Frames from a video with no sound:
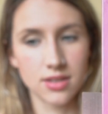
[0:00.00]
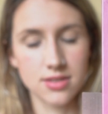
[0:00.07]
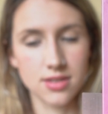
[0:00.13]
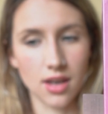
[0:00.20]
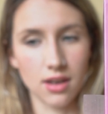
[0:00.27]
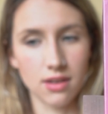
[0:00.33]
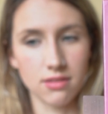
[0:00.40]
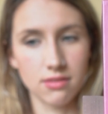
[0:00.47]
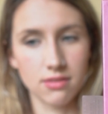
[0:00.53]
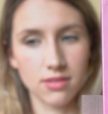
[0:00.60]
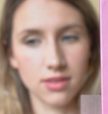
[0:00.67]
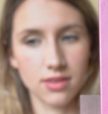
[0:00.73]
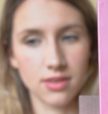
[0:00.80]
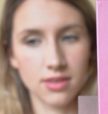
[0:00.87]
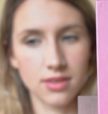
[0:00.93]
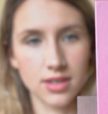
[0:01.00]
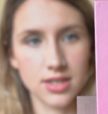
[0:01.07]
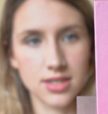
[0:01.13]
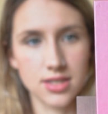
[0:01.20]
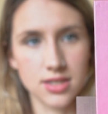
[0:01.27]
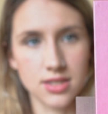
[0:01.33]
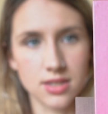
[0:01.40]
So
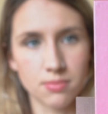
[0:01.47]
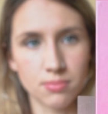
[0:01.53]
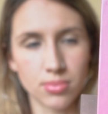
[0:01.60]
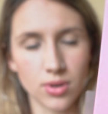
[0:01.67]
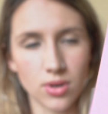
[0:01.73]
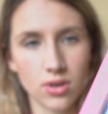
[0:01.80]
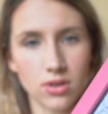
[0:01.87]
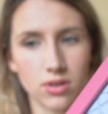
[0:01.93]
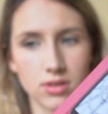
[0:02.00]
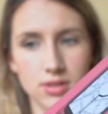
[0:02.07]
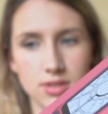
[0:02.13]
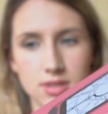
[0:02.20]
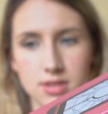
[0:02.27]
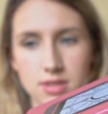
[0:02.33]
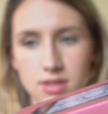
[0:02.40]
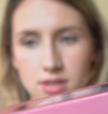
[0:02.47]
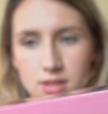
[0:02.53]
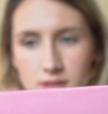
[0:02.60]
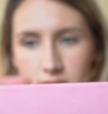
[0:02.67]
this is the box.